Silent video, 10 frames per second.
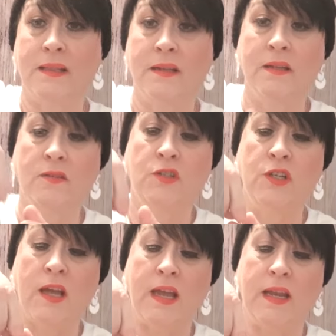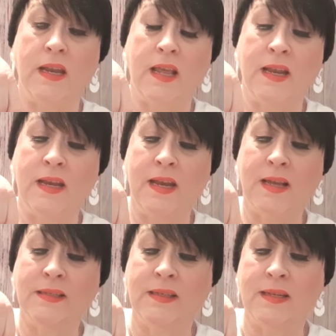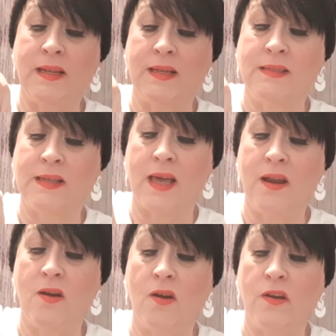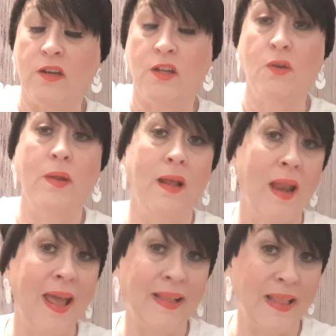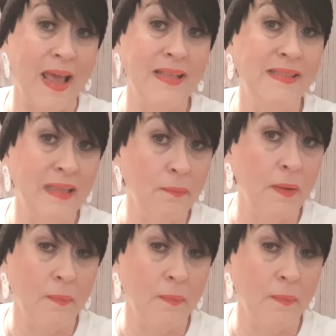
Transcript: the little chain, and it doesn't, it's kind of hard to do, and I like that simply